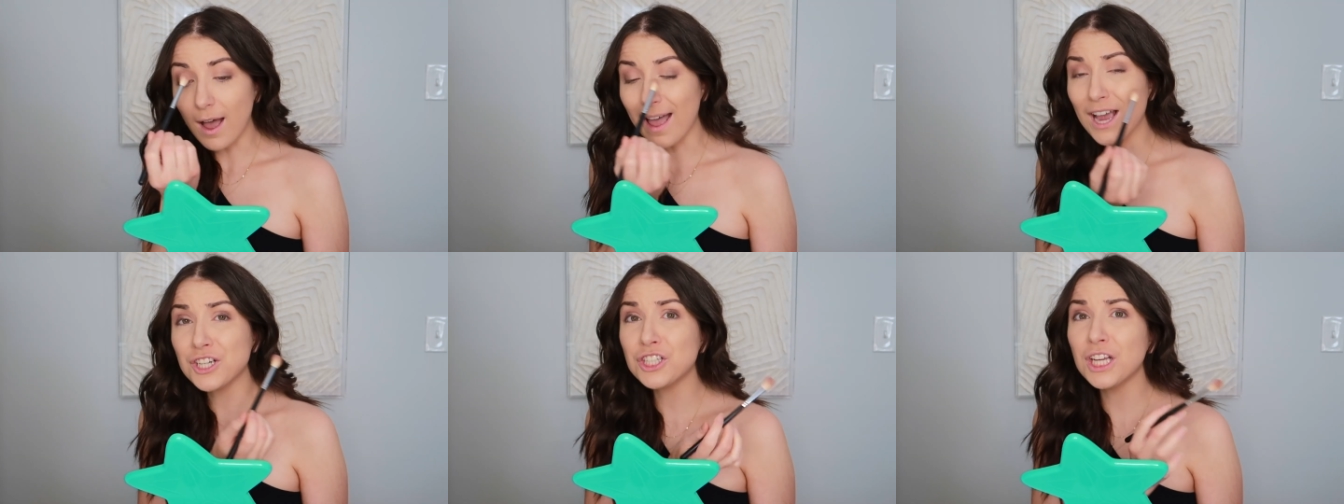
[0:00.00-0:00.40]
I
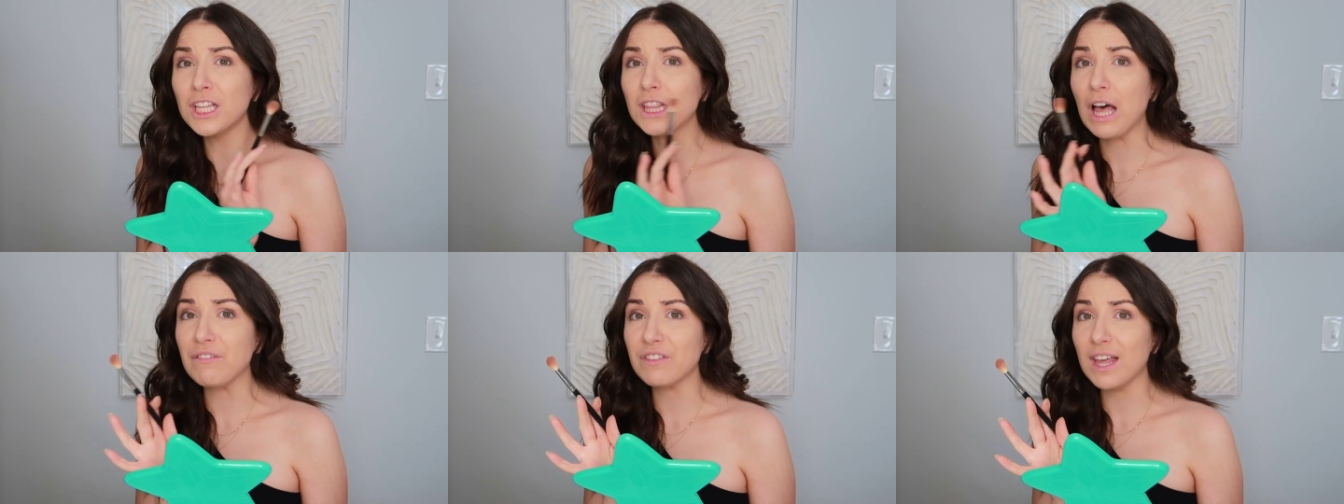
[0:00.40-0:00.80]
actually
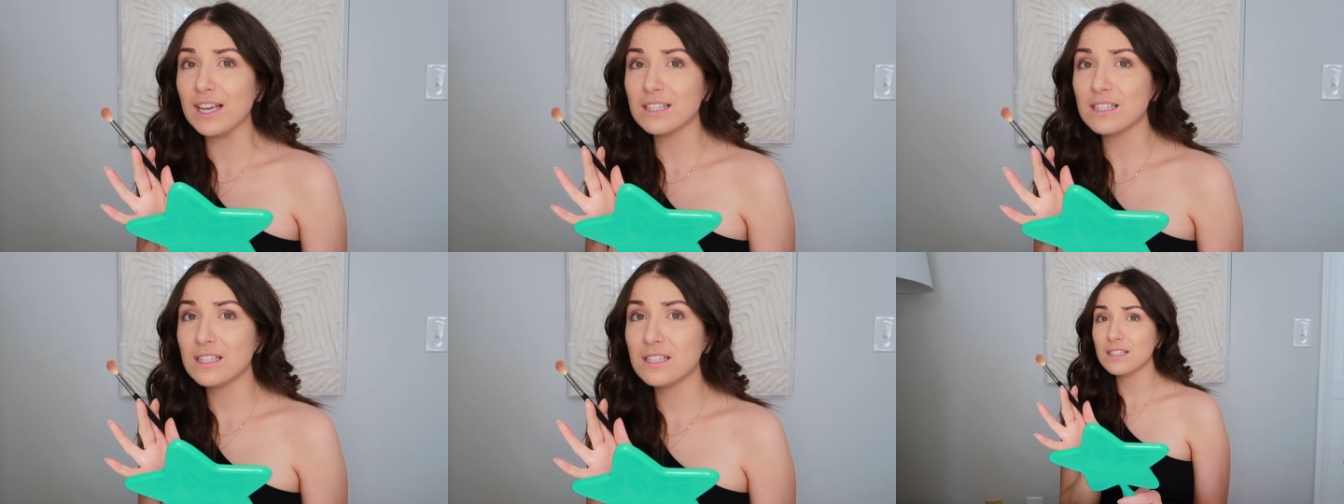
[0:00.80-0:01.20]
love
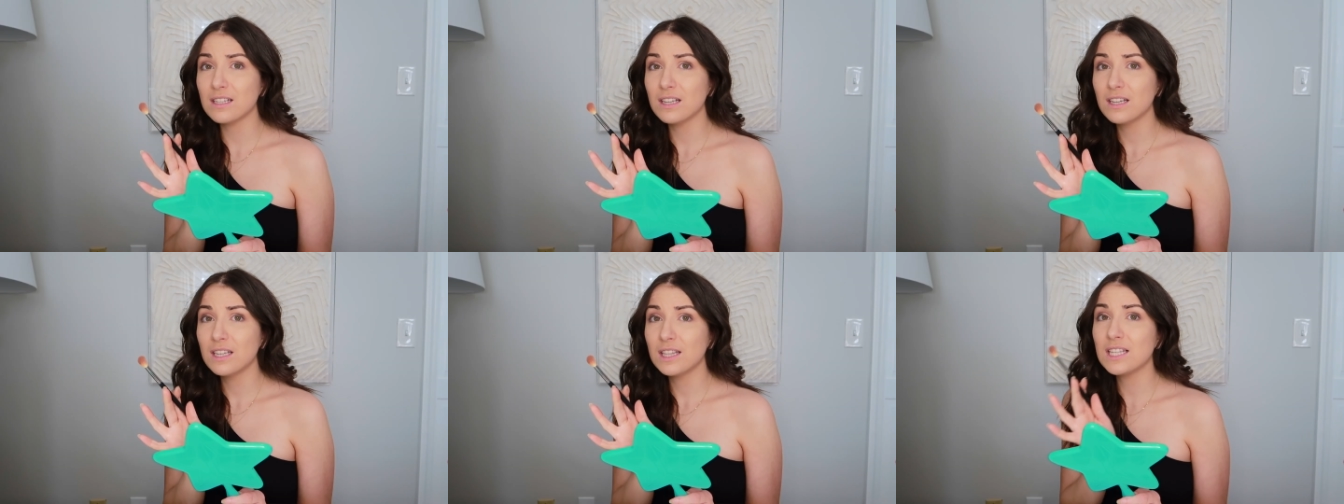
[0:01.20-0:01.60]
this.
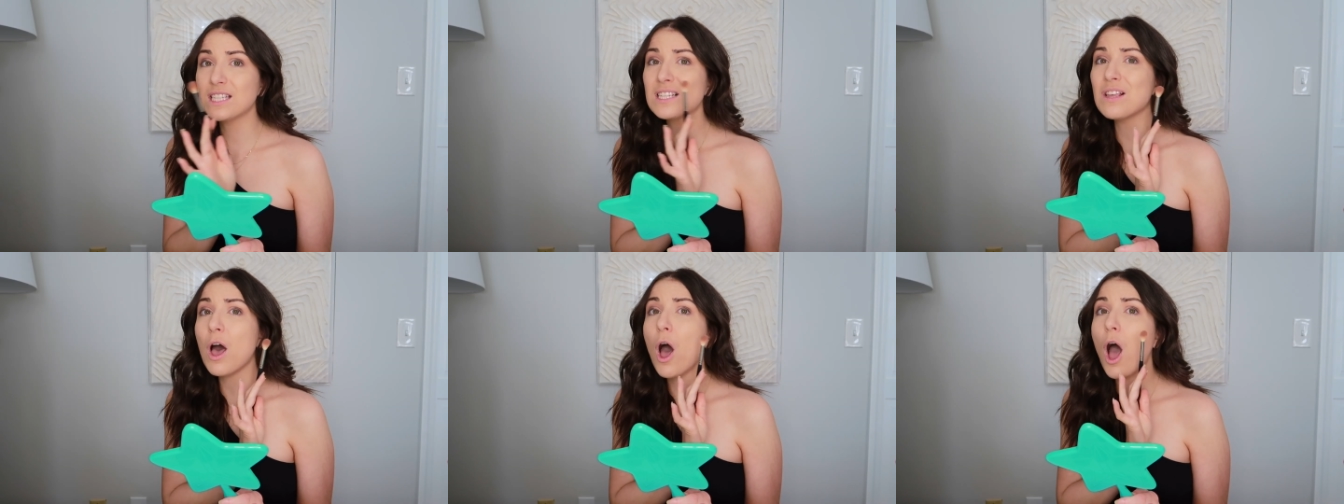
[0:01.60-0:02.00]
This
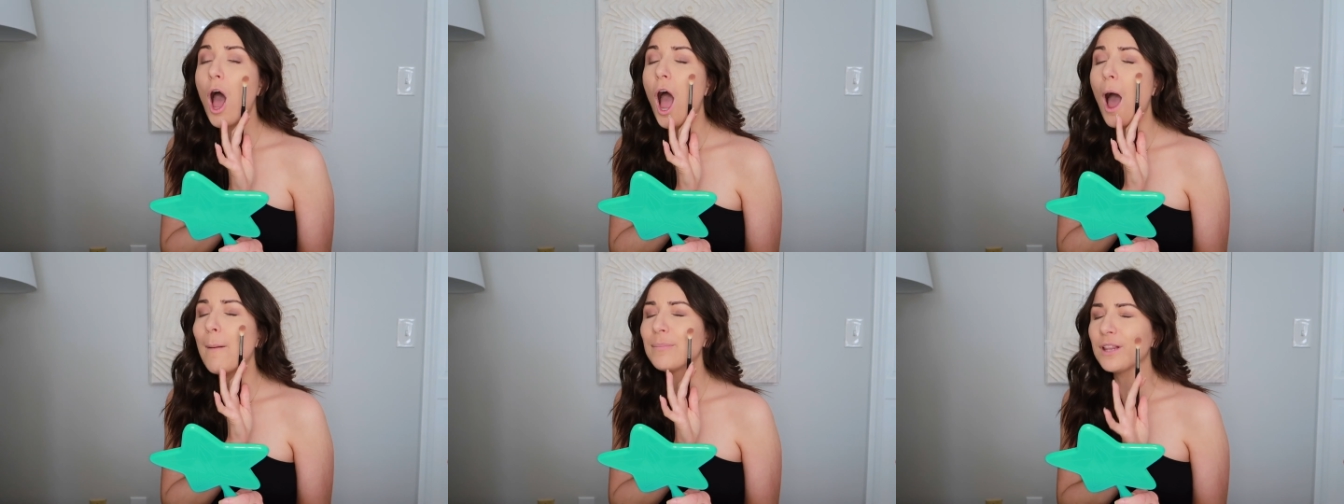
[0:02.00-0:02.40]
is
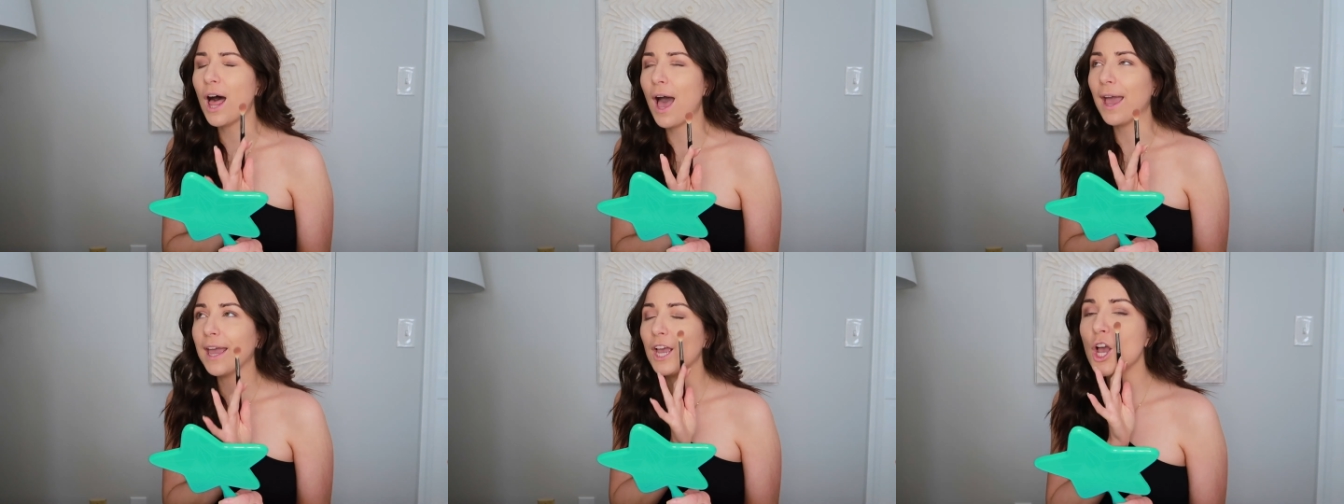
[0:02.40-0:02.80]

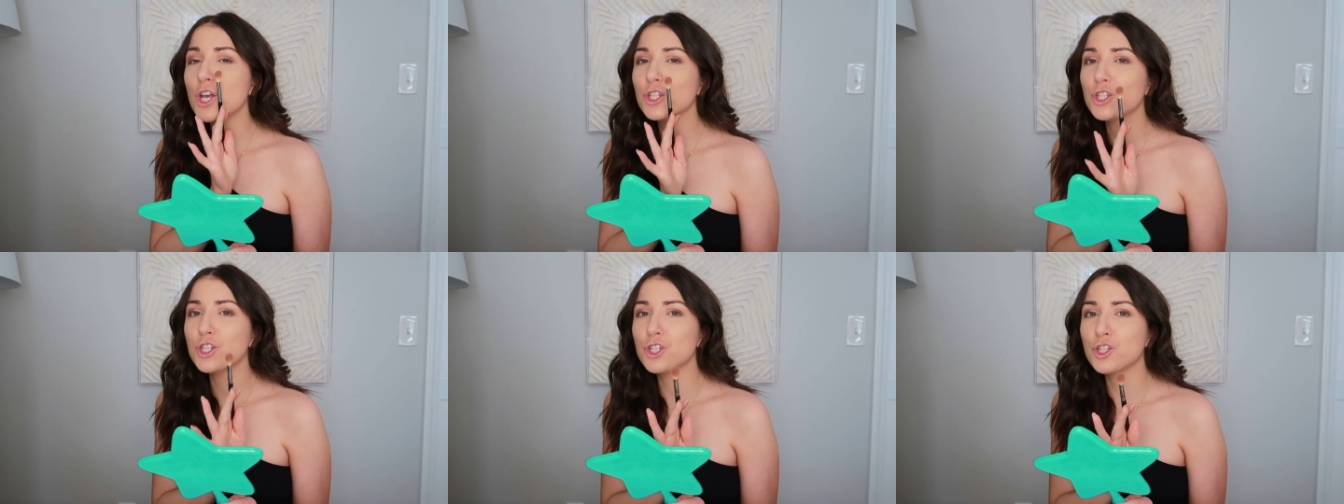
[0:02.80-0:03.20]
applying
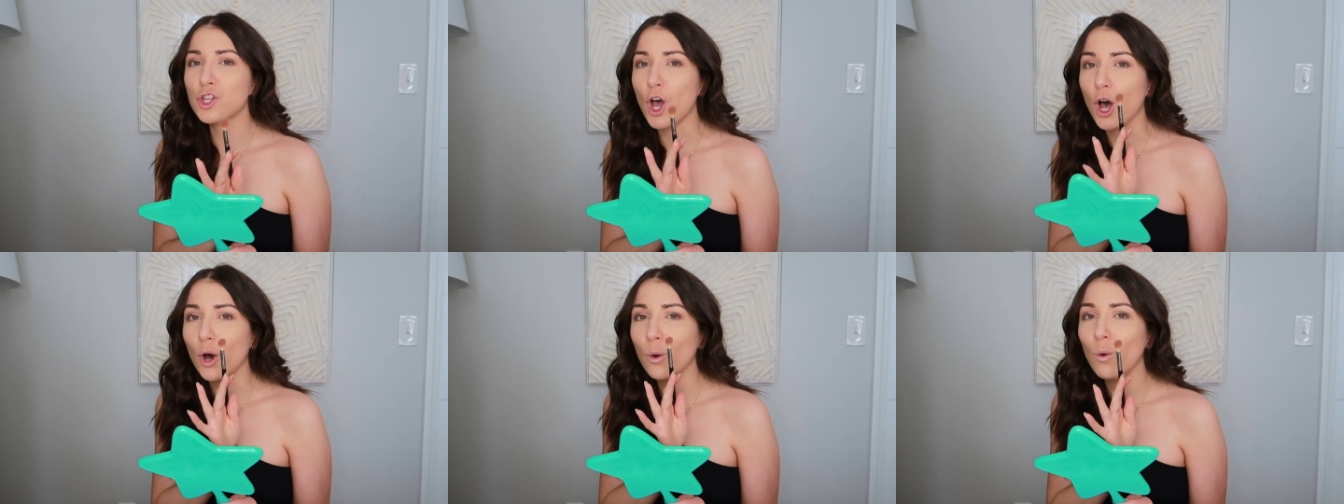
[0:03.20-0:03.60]

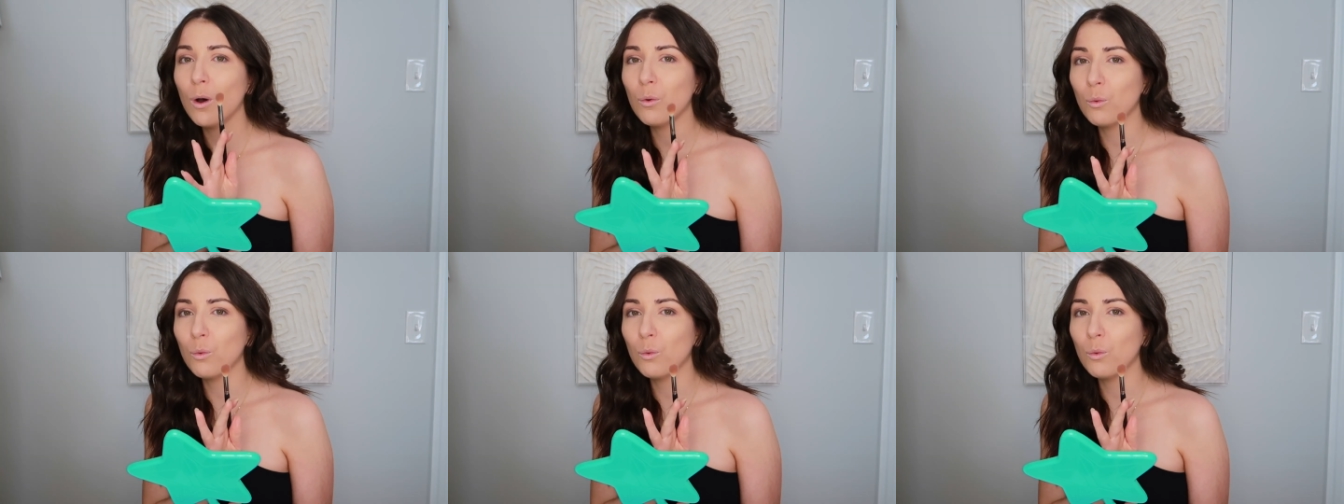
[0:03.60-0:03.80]
so